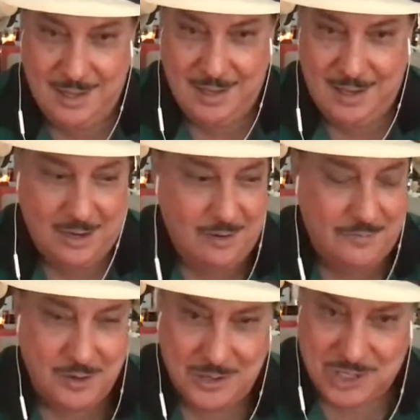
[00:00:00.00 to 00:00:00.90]
if
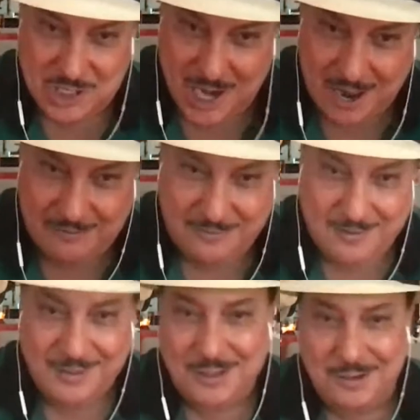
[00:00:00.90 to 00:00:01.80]
you're a chef,
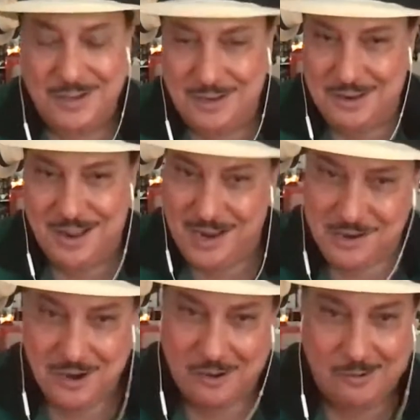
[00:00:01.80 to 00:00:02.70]

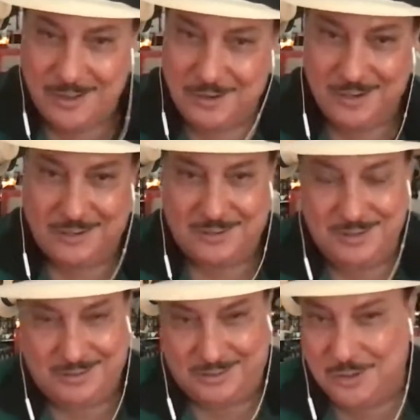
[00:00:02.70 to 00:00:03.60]
whether it's
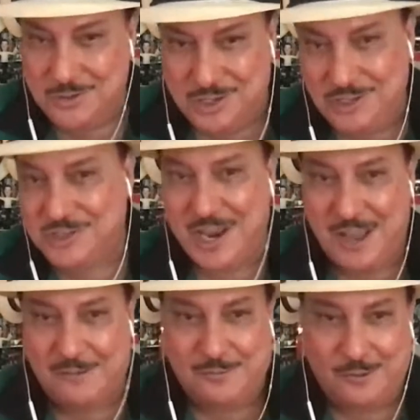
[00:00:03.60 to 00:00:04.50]
sushi
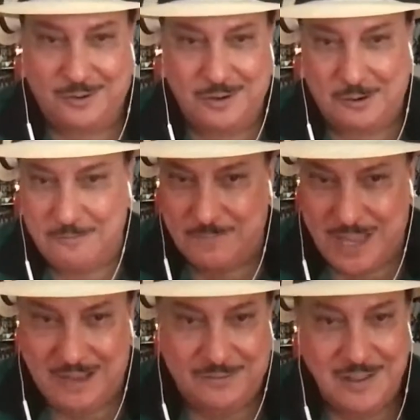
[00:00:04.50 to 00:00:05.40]
chef or your
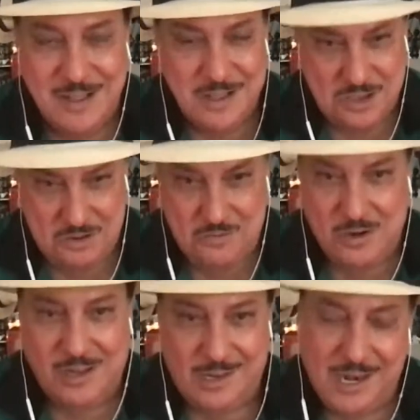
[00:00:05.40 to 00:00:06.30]
beef, you
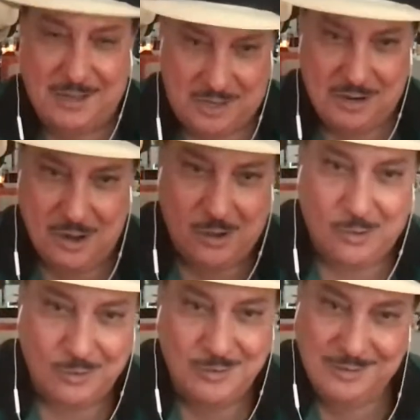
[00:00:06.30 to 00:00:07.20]
really need
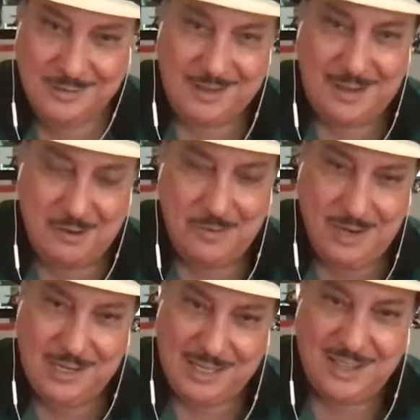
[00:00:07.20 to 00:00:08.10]

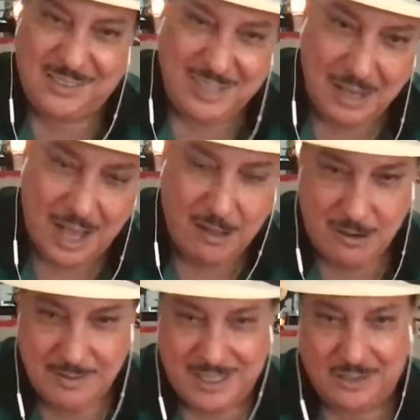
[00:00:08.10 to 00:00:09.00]
to see how
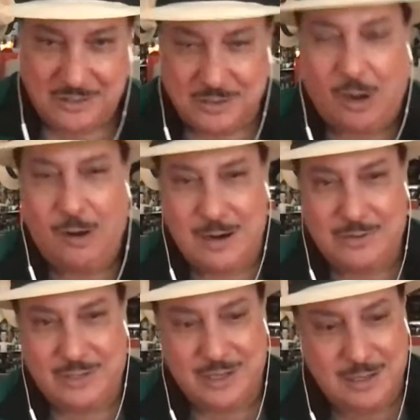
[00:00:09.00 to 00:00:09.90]
everything
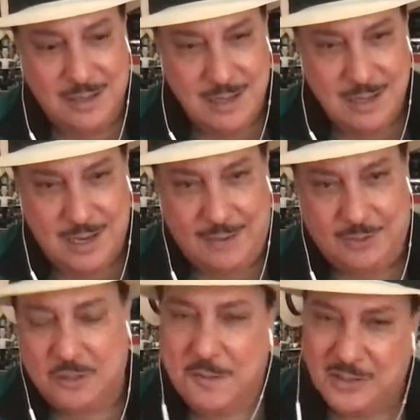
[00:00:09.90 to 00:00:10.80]
starts, and
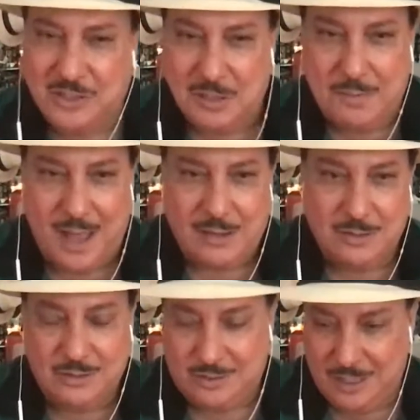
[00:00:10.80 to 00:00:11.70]
especially
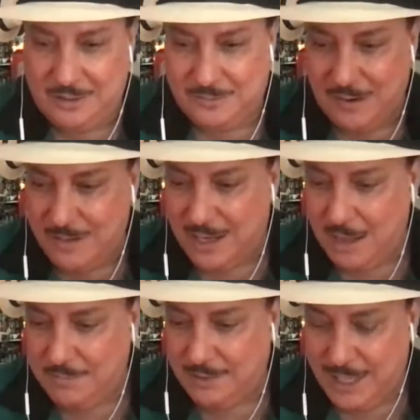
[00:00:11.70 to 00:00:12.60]
tobacco is very
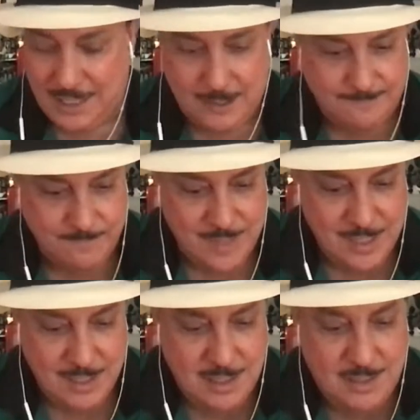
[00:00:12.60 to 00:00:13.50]
complicated.
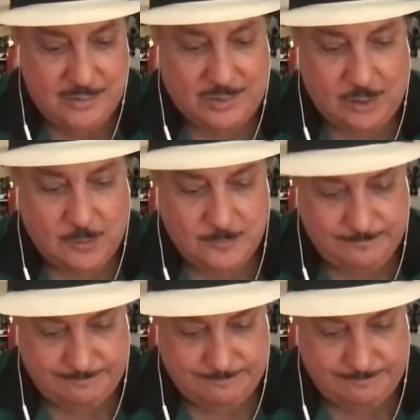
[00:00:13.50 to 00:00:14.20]
So